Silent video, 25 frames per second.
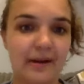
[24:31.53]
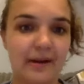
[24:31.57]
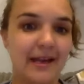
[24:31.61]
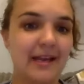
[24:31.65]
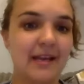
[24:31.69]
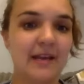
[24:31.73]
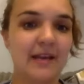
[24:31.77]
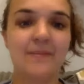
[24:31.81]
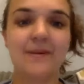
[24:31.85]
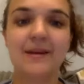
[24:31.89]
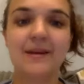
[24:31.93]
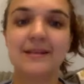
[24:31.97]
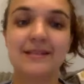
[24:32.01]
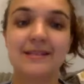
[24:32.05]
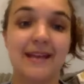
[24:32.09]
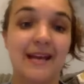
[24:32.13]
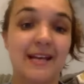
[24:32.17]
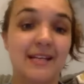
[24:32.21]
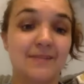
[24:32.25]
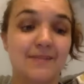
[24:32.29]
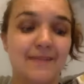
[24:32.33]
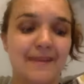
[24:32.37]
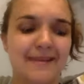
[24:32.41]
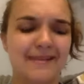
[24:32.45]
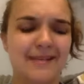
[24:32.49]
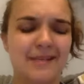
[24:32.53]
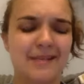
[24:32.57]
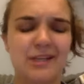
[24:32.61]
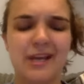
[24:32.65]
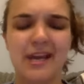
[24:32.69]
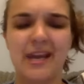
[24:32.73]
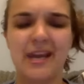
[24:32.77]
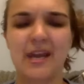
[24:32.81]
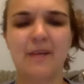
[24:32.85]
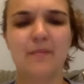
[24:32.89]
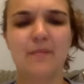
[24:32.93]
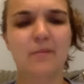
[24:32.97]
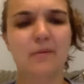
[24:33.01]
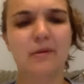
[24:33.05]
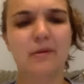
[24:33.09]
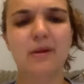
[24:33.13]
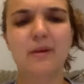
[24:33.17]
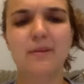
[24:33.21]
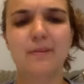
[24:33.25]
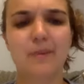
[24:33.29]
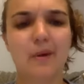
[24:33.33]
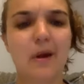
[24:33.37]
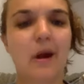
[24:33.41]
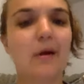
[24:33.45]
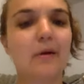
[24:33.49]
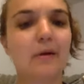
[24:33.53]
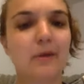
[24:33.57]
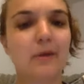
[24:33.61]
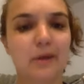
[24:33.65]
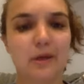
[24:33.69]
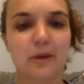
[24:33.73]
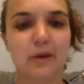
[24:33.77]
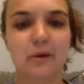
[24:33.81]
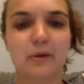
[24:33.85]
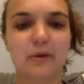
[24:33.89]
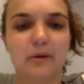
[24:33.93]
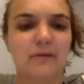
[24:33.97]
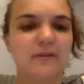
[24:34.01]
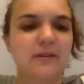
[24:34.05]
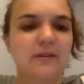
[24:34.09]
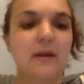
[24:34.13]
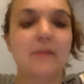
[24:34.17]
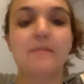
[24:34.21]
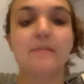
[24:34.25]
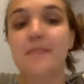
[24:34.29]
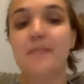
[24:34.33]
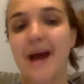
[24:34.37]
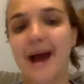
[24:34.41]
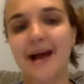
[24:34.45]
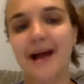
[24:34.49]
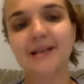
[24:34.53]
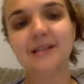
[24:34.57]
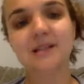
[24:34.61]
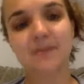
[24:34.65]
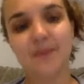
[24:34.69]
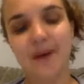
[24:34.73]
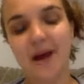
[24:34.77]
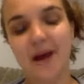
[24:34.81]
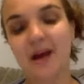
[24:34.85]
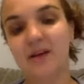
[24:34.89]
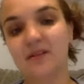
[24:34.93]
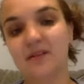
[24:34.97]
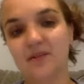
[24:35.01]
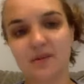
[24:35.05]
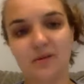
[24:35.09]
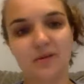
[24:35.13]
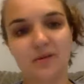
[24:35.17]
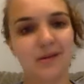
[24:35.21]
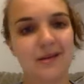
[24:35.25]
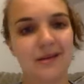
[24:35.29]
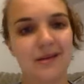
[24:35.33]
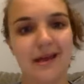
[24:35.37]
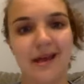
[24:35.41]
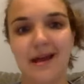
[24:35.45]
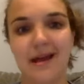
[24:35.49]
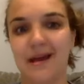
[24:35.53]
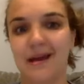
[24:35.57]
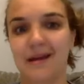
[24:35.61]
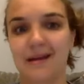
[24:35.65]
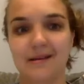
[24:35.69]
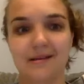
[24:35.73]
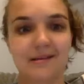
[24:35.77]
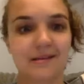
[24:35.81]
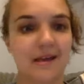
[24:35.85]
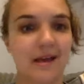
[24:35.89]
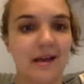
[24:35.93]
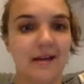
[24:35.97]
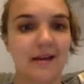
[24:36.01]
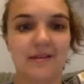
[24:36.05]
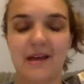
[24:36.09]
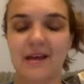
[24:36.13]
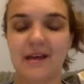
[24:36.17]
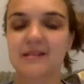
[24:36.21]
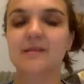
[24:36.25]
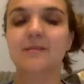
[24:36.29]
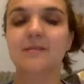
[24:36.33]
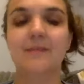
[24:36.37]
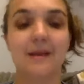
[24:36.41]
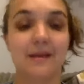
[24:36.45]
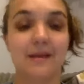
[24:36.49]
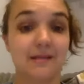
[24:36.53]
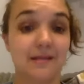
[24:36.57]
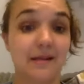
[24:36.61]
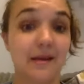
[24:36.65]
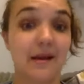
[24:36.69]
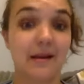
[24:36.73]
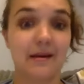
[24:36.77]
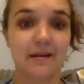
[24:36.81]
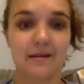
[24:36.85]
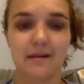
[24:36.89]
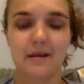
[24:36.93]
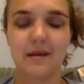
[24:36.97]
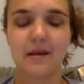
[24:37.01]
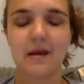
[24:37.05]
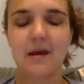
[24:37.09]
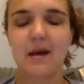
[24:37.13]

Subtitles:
It can be a text message. Hey, I'm really proud of you. You've done back-to-back 30 days. That's amazing.